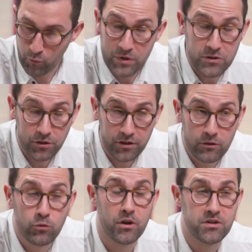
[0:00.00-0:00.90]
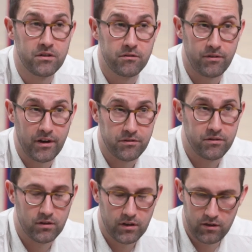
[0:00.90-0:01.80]
We started in 2005
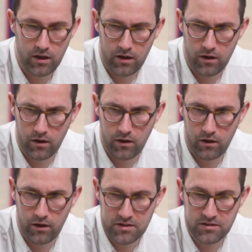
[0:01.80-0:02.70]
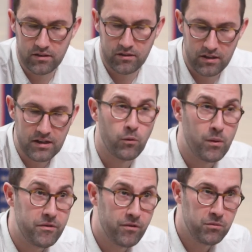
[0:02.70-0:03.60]
as indeed a
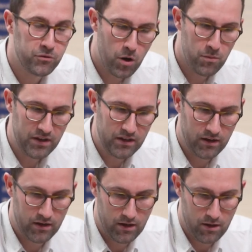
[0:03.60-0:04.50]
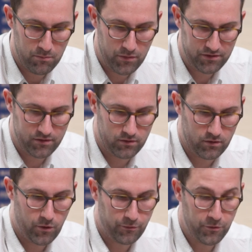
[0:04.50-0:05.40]
web development company. But
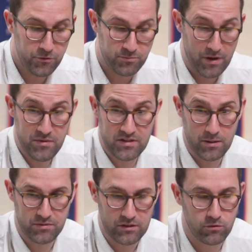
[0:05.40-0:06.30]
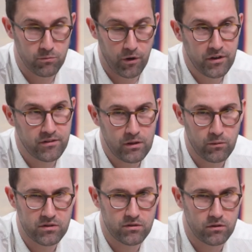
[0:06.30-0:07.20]
our first baby steps into
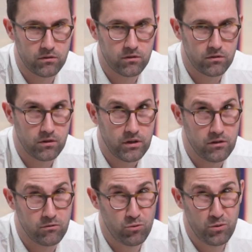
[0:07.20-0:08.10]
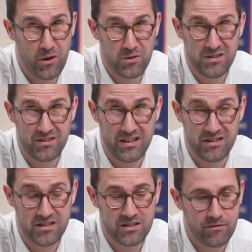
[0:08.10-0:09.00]
marketing was in
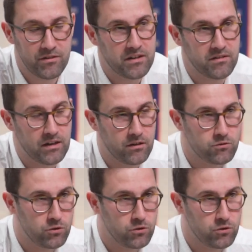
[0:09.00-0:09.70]
2007, I think.